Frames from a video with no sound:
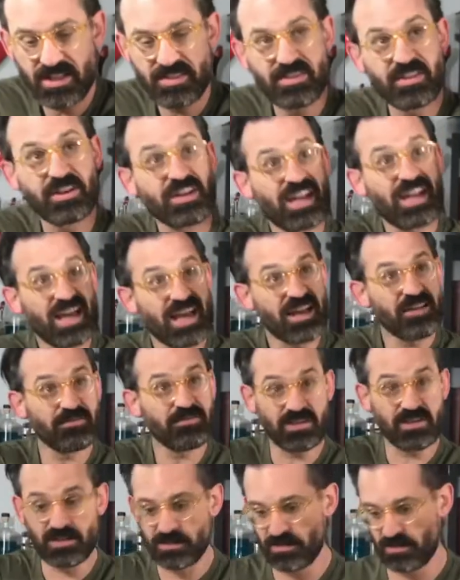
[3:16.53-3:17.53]
they're
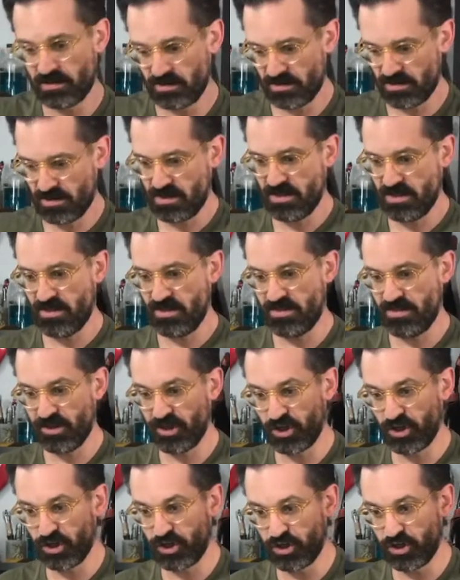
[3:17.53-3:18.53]
heavy, they're
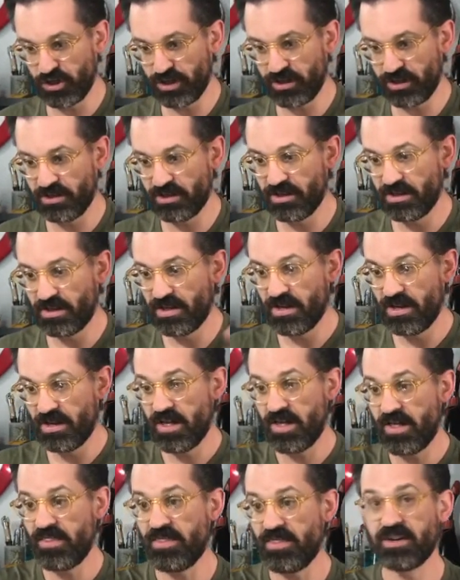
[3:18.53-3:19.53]
good.
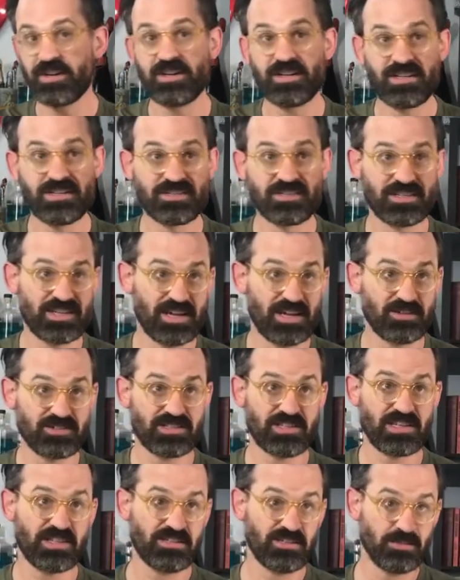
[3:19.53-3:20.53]
There is a
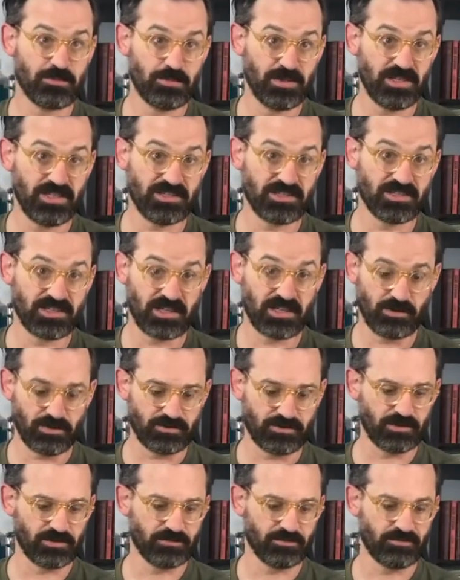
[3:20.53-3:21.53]
downside to the pieces,
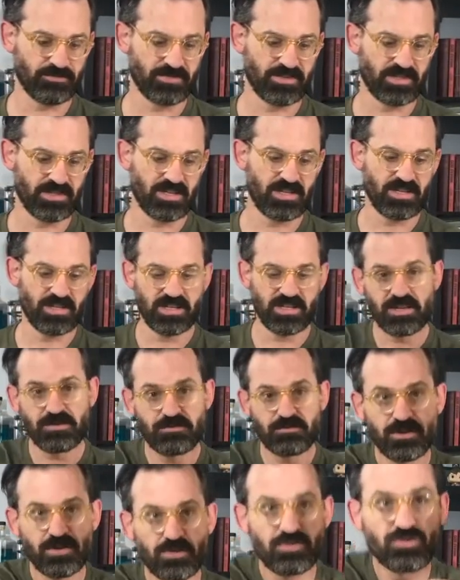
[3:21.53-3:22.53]
however.
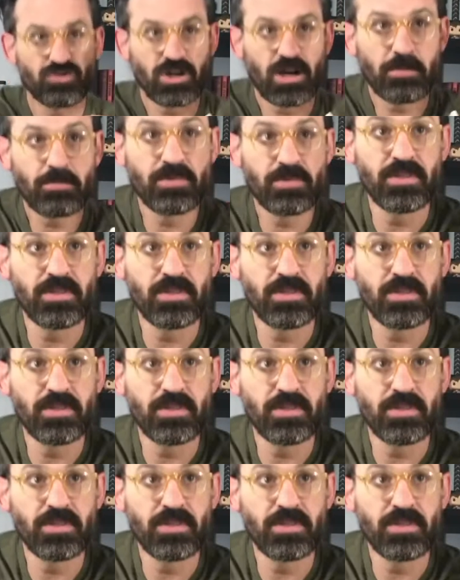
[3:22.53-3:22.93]
If you drop